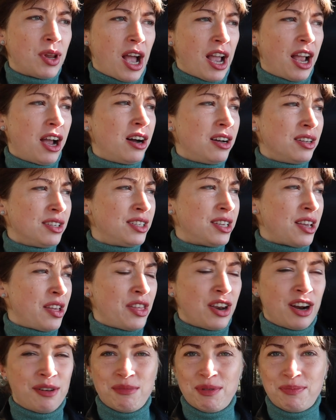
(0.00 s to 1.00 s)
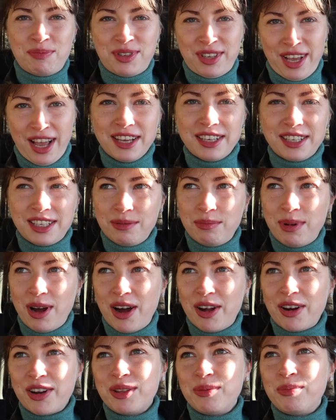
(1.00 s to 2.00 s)
I can't say that I'm obsessed
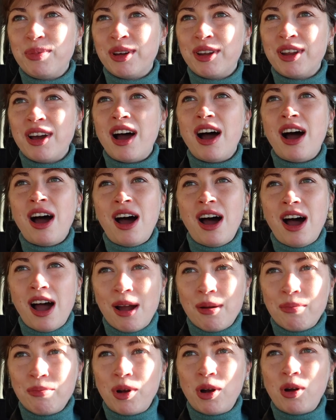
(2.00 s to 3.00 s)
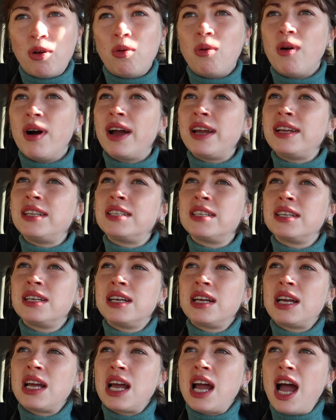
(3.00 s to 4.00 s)
about it, but I'm quite
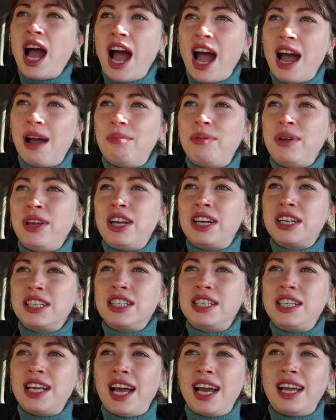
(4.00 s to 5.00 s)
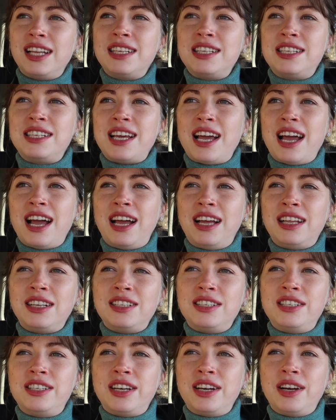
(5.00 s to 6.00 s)
happy, content
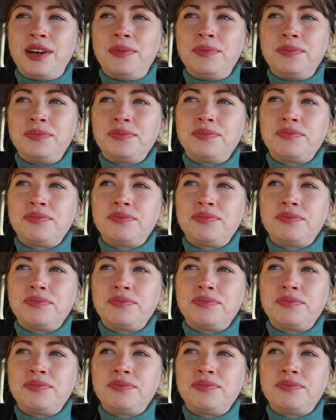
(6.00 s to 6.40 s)
and